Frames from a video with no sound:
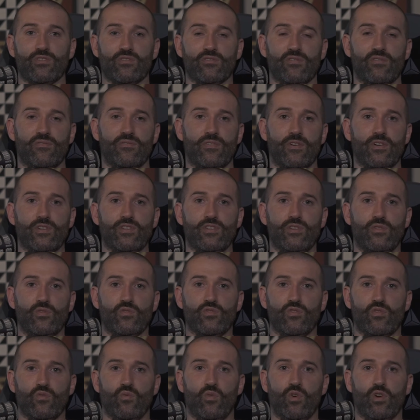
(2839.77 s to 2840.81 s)
it was the first use
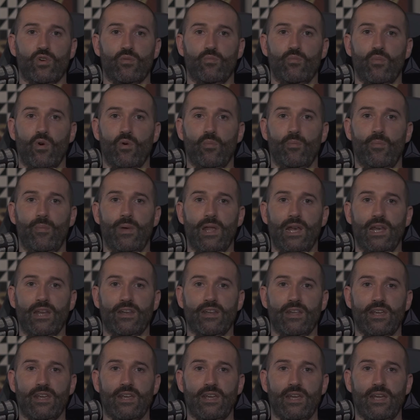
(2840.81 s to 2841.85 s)
of the word
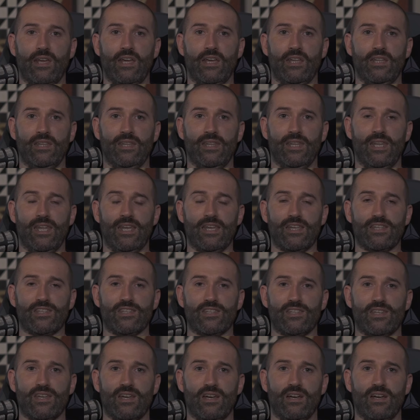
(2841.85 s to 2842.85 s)
mobility in this,